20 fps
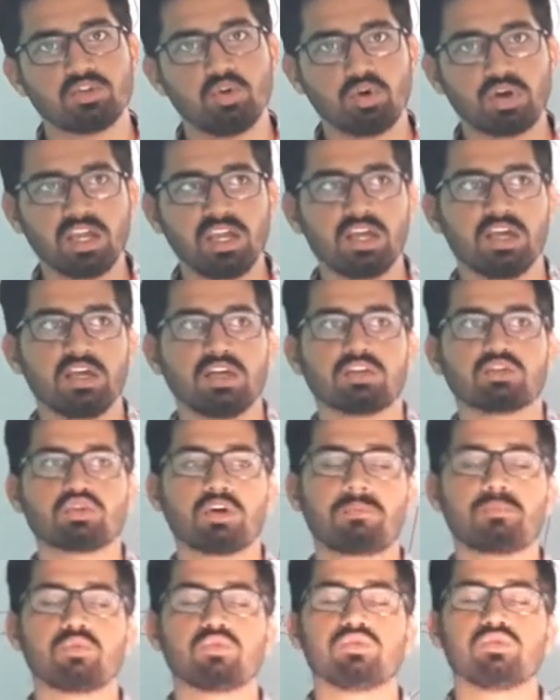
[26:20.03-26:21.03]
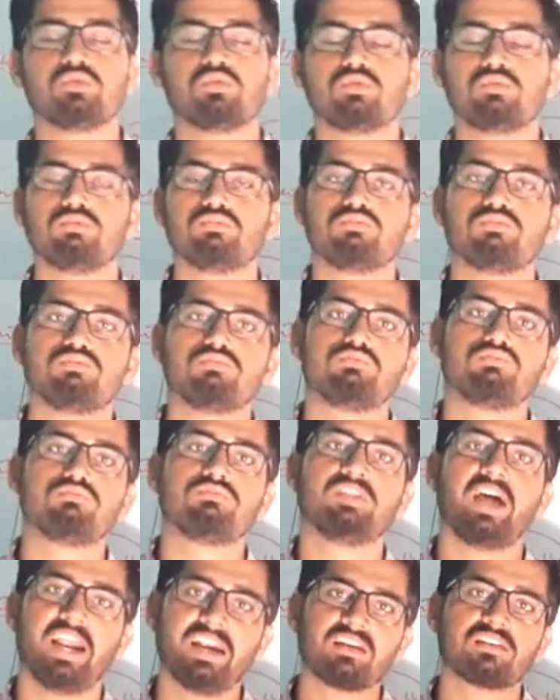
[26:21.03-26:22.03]
Okay. So up to
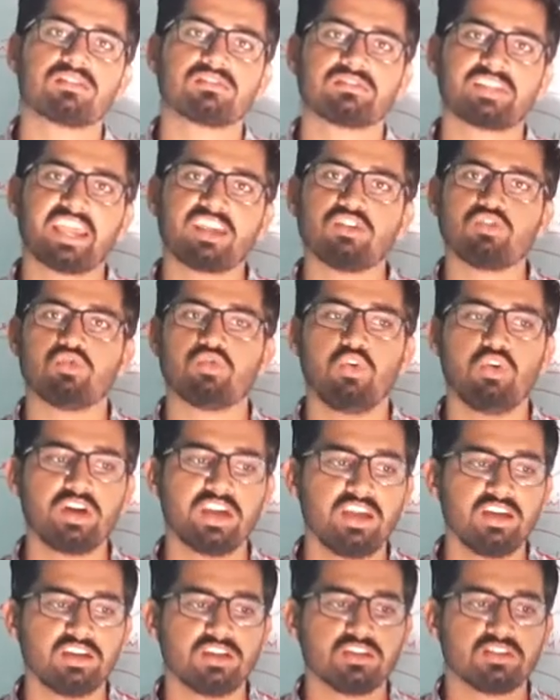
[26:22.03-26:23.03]
that, thank you. Okay.